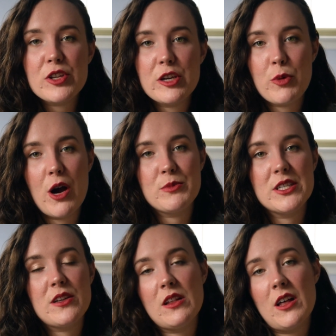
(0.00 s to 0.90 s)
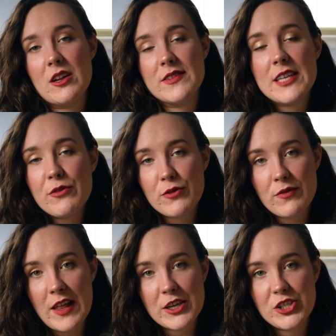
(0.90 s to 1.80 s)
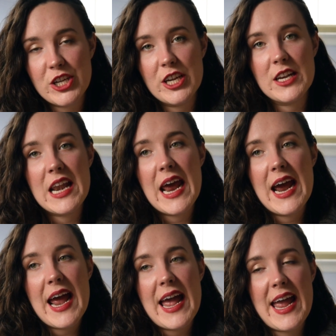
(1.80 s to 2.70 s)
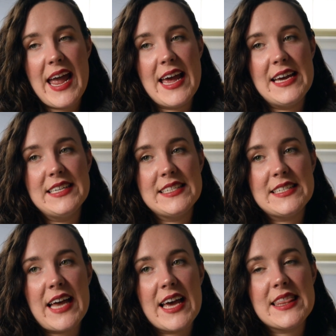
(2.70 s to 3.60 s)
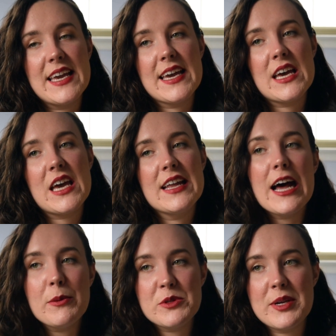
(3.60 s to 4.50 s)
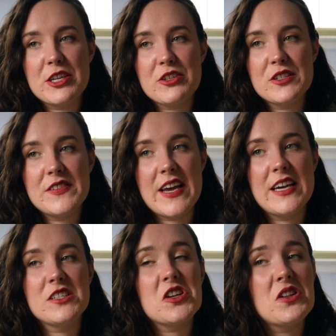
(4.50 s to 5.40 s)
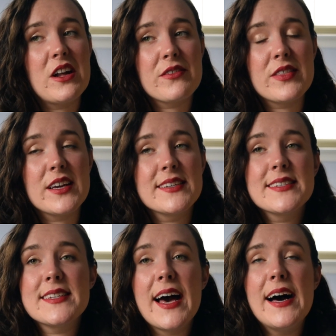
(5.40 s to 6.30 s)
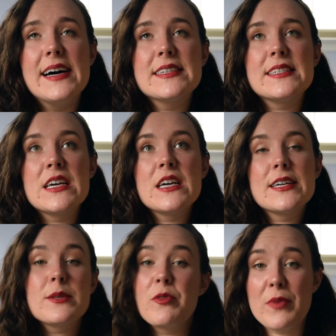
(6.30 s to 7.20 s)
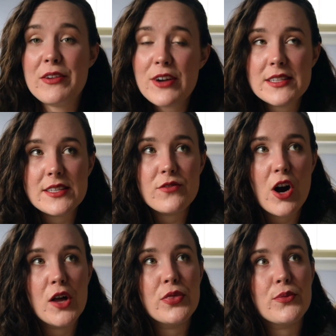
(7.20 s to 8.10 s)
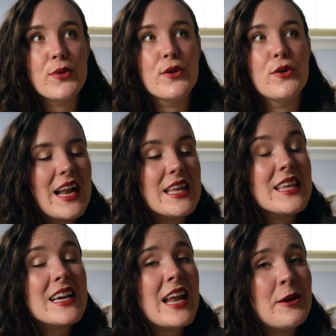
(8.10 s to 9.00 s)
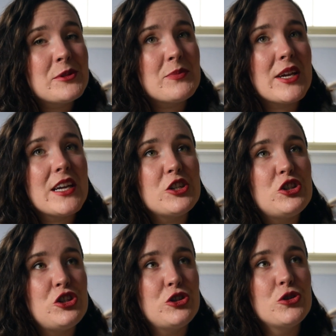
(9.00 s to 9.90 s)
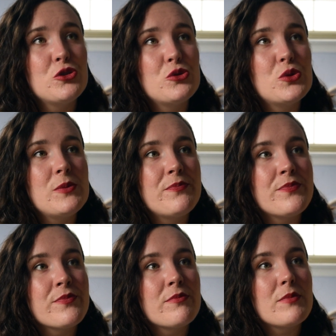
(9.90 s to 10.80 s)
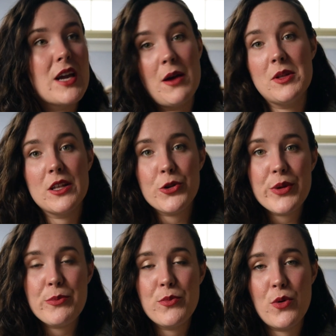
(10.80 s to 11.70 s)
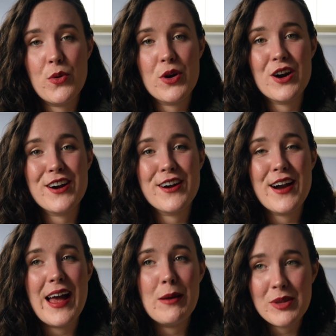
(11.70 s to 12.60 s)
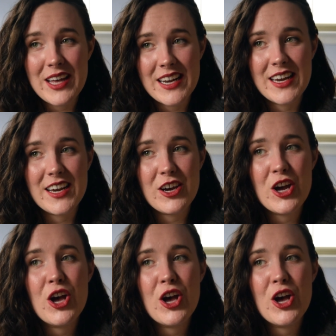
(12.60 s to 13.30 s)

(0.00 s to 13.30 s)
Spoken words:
really prompted a lot of self-reflection, and I think it helped me understand a lot of things that some of my friends have gone through. And I think it helped me to become a little bit more empathetic